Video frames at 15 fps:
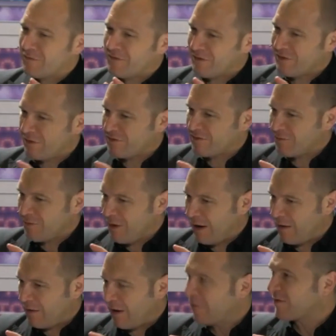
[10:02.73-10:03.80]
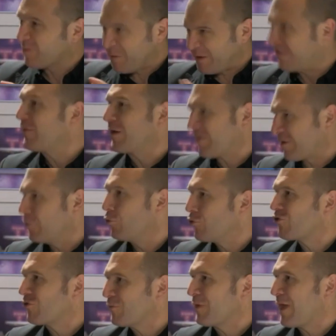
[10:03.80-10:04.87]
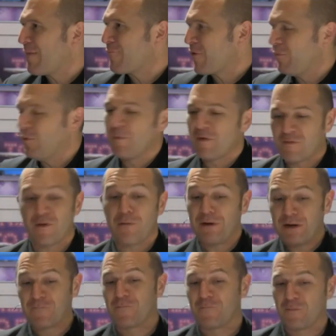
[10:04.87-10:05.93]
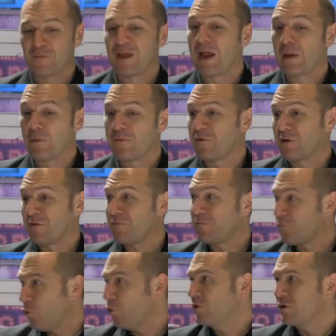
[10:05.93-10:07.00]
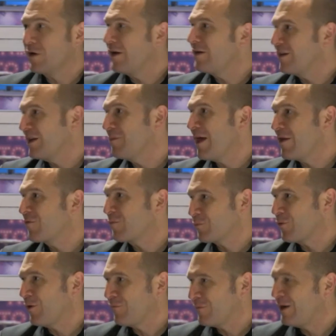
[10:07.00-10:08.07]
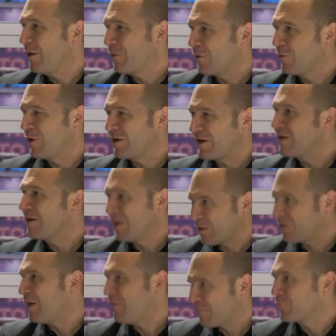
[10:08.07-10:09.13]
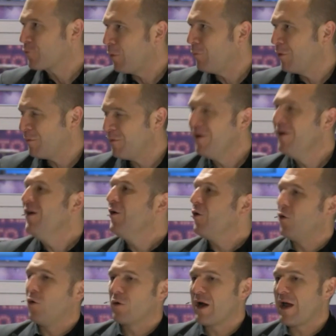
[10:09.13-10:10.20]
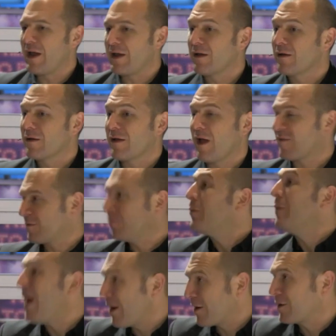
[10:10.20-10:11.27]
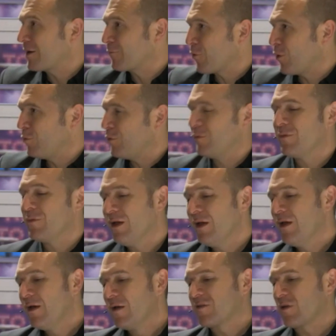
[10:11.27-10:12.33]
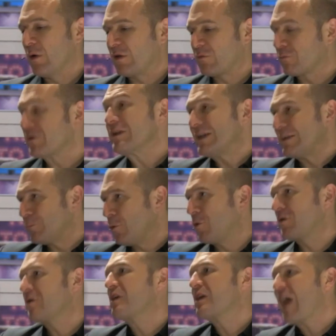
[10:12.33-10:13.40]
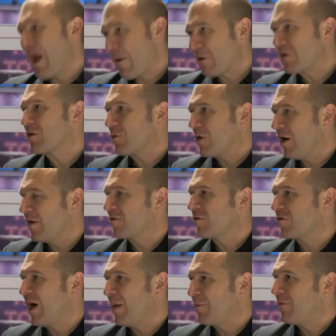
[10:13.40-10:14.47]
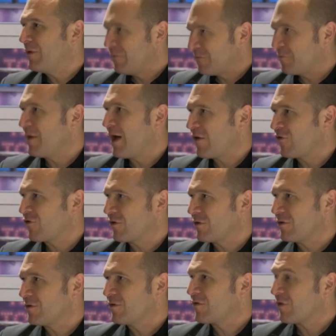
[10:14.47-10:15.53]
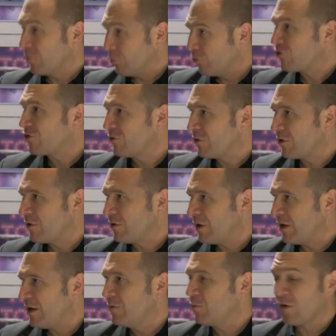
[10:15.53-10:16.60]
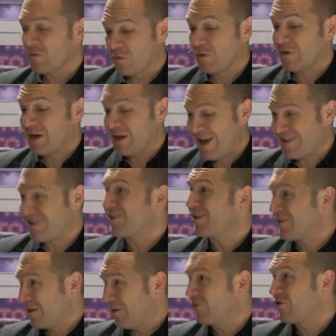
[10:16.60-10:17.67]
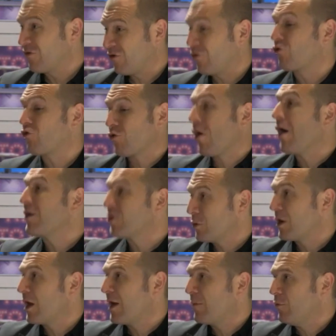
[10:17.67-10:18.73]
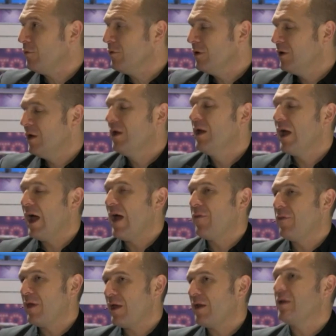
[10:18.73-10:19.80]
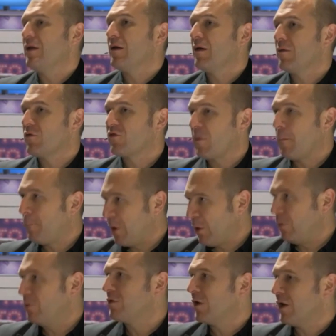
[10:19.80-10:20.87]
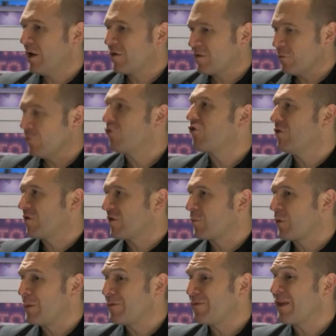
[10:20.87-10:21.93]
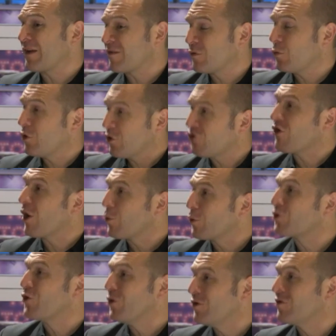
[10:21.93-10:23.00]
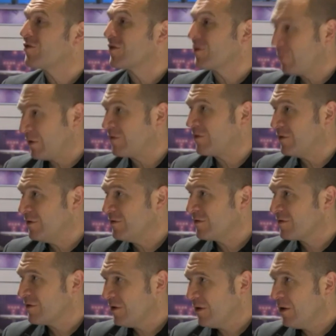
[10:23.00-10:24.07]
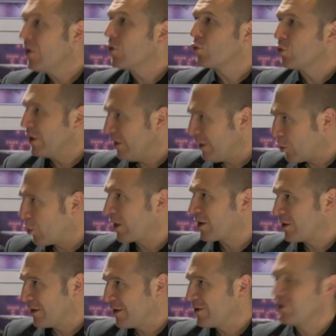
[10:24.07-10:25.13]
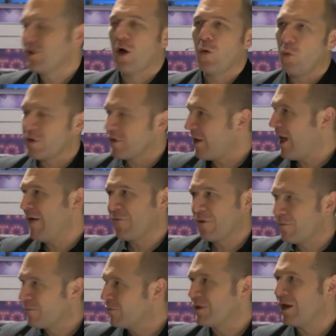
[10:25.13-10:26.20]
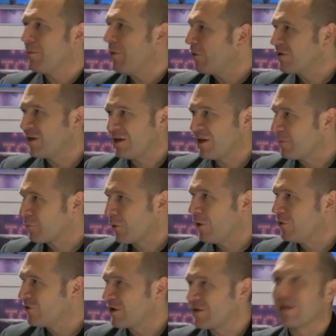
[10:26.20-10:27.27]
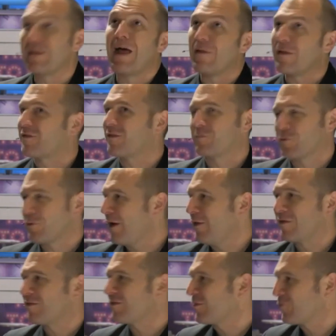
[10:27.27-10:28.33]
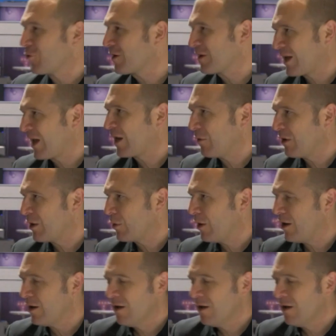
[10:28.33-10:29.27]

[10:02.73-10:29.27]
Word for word: there's a specific solution for that problem It's very different from saying we've got a fraud and identity management problem, you know, or identity theft problem, or a customer marketing problem. So it's really important to characterize the type of information solution that you need, what sort of connected intelligence you're trying to enable, and then to build a solution that's appropriate for that because you want to show returns to the business right, really right. quickly. You don't want to have a you know, multi-year project analysis paralysis. That's not going to get you anywhere.